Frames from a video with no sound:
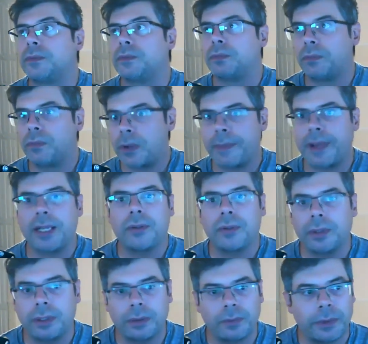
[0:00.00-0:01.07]
We may
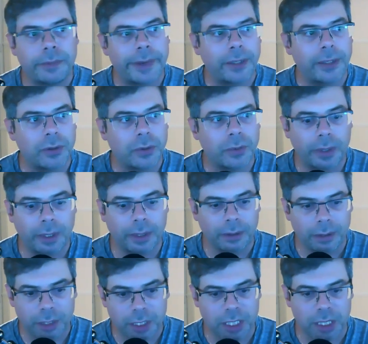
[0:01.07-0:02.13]
do
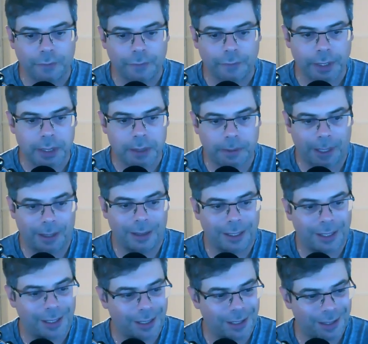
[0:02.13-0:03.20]
one just on
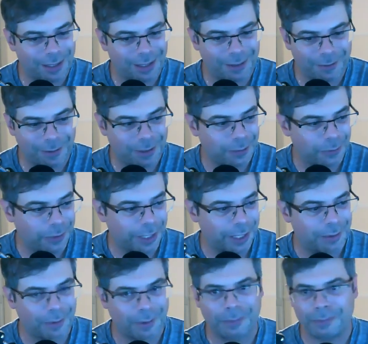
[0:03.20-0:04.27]
flexibility. All
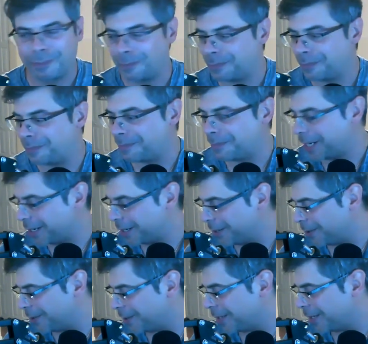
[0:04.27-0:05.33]
right. I'll make a
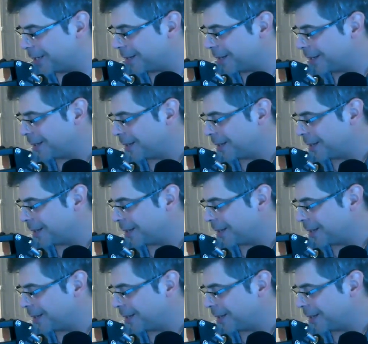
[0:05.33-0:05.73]
note of that.